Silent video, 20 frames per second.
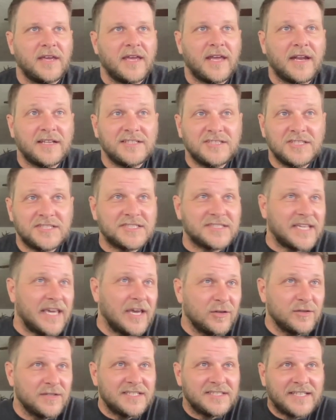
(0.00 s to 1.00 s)
I just
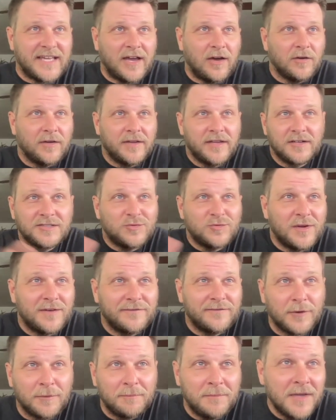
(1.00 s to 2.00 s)
scaled this out. Here's one
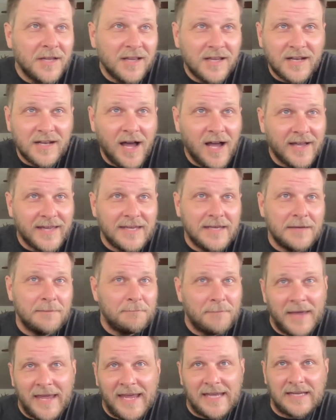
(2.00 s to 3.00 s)
for Millinocket,
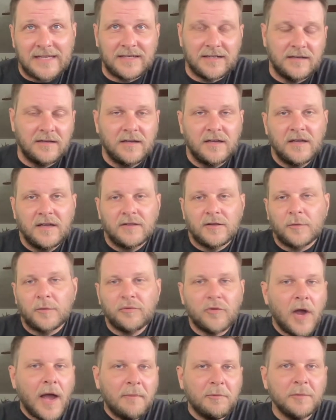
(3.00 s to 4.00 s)
Maine. There
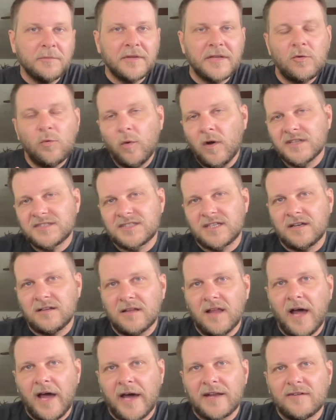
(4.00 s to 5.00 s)
probably wasn't a
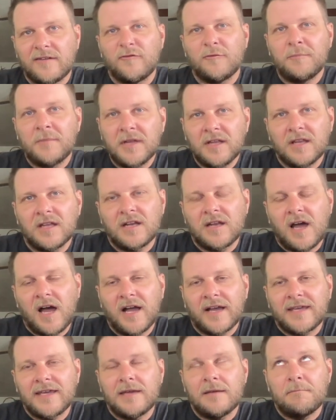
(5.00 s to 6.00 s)
lot of
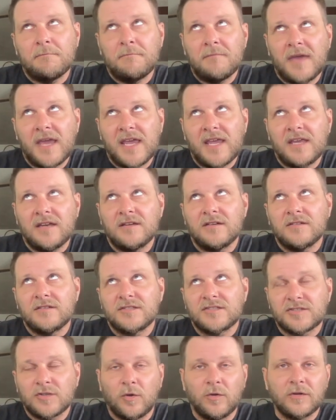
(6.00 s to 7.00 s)
Millinocket, Maine
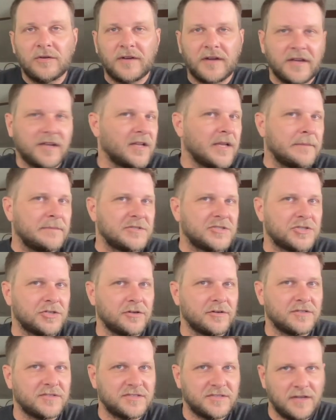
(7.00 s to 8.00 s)
solar eclipse
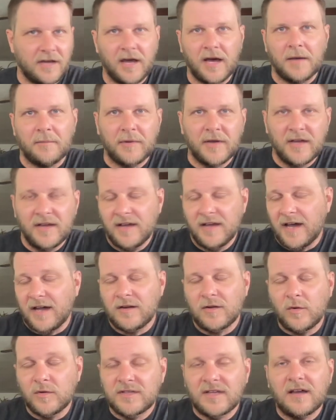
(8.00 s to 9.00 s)
shirts up. I
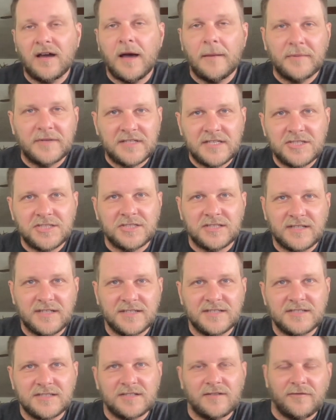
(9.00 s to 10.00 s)
don't know what the competition
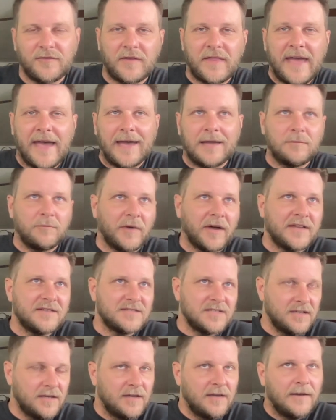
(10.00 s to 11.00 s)
is for that,
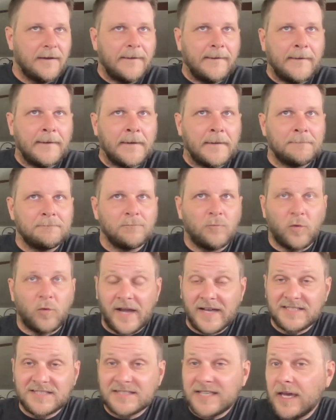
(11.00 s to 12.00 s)
but when
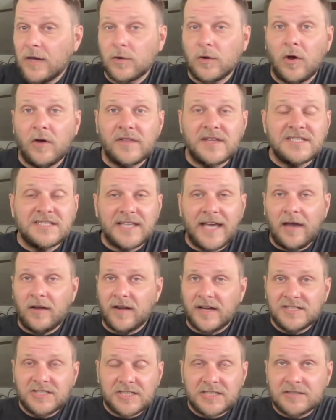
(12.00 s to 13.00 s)
I scaled all these out,
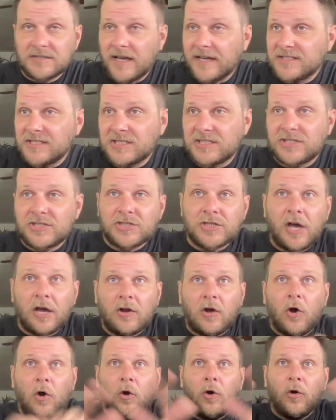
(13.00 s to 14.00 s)
I just
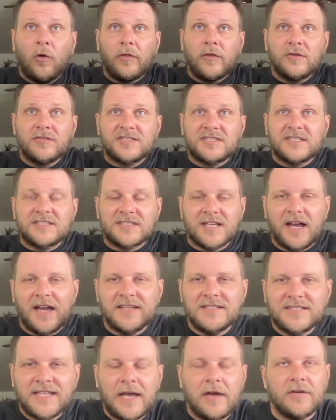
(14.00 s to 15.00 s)
shot all those
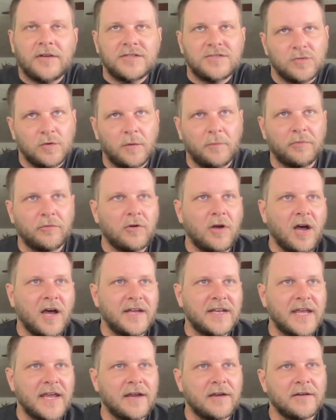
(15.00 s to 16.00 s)
designs out into a
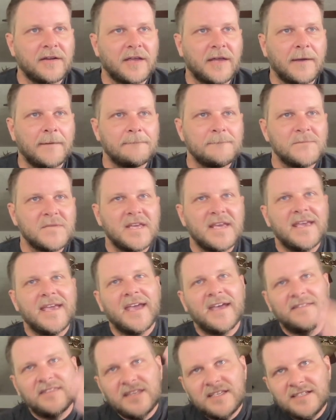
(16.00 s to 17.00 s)
broad area.
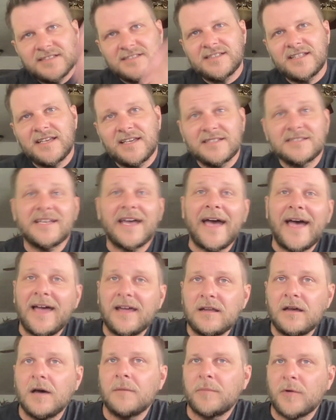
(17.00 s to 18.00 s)
And these things
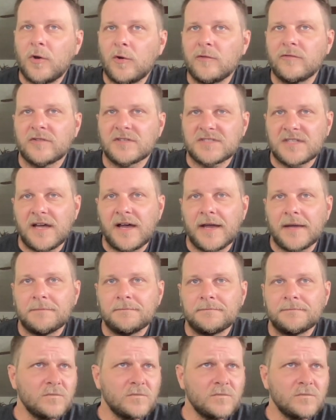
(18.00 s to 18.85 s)
add up over time.